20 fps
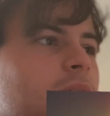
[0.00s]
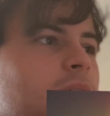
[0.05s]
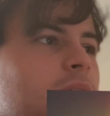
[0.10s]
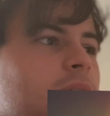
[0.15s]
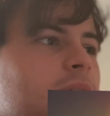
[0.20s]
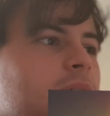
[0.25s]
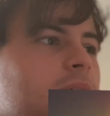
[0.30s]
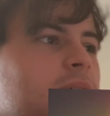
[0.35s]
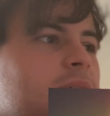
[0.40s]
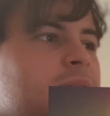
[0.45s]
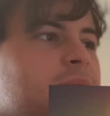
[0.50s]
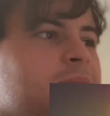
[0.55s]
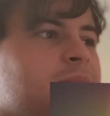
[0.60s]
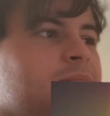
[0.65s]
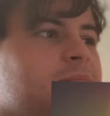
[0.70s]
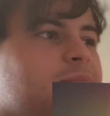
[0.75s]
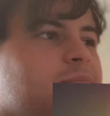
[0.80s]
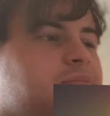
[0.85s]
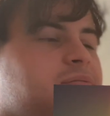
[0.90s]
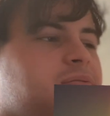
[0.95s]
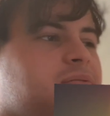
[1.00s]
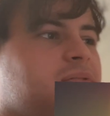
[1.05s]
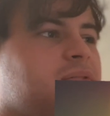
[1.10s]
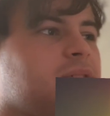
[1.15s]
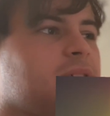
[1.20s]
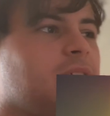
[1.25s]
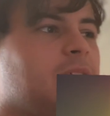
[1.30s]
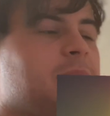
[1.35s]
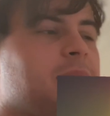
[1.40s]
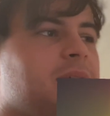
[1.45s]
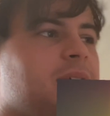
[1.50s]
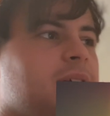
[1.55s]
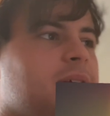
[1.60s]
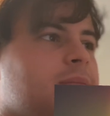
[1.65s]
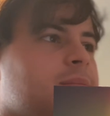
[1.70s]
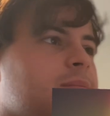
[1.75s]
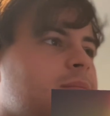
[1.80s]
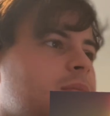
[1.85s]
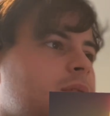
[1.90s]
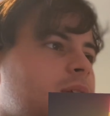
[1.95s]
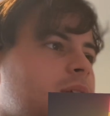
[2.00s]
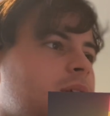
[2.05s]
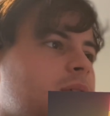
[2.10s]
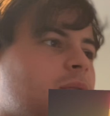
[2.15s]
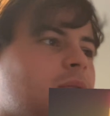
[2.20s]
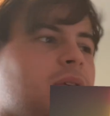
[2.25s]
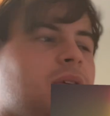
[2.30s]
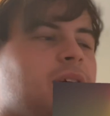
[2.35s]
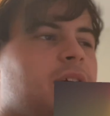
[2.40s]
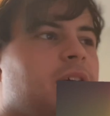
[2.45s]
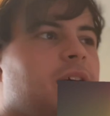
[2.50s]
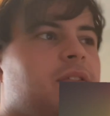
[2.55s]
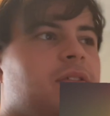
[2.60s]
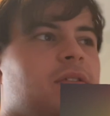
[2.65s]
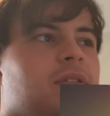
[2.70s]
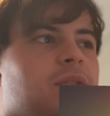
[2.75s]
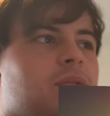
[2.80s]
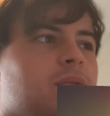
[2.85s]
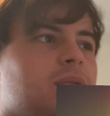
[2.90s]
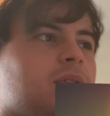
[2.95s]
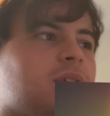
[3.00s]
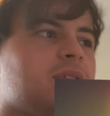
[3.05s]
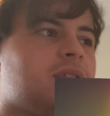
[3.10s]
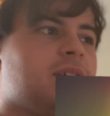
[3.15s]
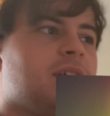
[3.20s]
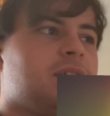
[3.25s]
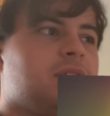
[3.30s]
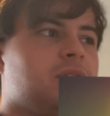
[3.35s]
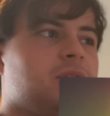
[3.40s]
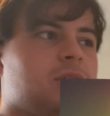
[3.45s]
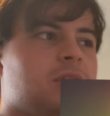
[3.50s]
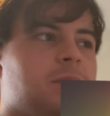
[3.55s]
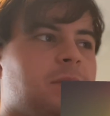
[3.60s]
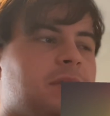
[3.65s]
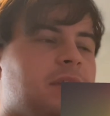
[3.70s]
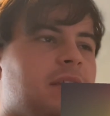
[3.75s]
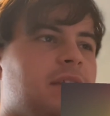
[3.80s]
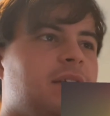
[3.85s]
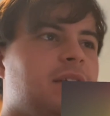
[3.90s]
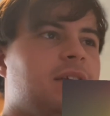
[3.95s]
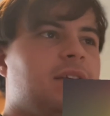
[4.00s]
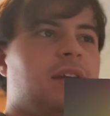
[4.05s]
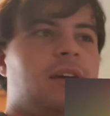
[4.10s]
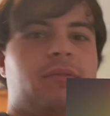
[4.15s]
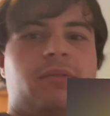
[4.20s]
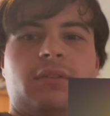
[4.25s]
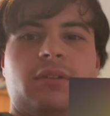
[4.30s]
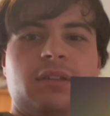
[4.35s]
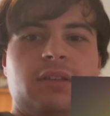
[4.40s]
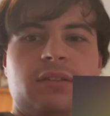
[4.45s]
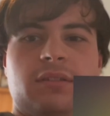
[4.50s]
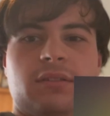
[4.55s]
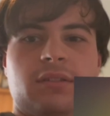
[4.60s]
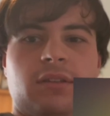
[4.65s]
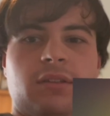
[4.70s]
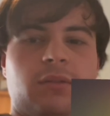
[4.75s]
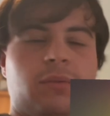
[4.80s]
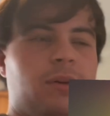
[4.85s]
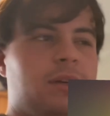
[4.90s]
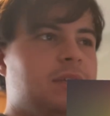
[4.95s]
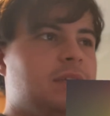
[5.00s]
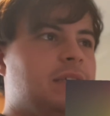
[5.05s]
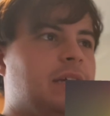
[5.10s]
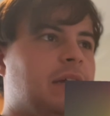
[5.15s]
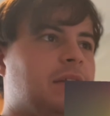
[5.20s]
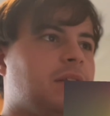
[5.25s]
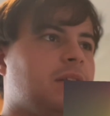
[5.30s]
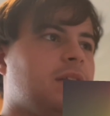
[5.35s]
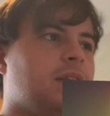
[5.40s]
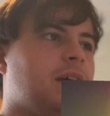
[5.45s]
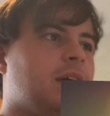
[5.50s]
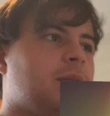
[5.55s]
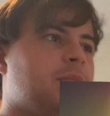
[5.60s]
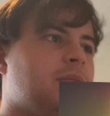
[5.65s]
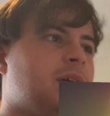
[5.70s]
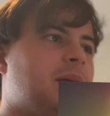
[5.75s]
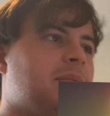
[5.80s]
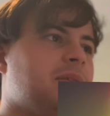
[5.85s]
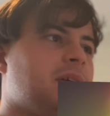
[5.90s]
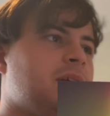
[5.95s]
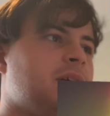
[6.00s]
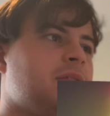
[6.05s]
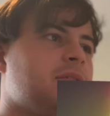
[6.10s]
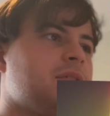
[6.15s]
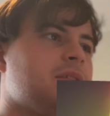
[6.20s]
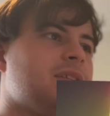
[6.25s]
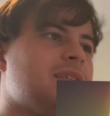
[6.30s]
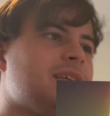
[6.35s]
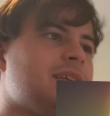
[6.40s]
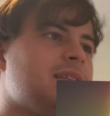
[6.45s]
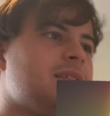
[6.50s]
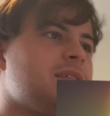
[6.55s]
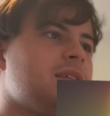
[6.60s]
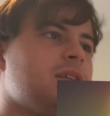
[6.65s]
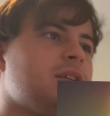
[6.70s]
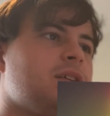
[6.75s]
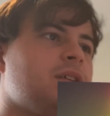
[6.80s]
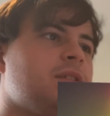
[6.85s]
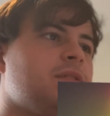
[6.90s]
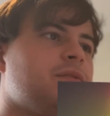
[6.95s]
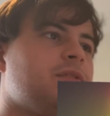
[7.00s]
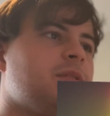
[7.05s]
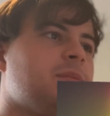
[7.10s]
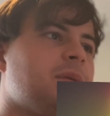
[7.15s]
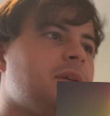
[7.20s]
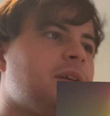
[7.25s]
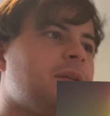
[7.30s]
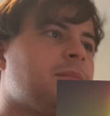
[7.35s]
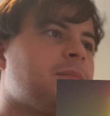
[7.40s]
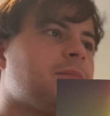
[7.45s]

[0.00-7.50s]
I mean, the oil cans are a cool accessory, but they did get released in other ways down the line. Probably another D tier for me.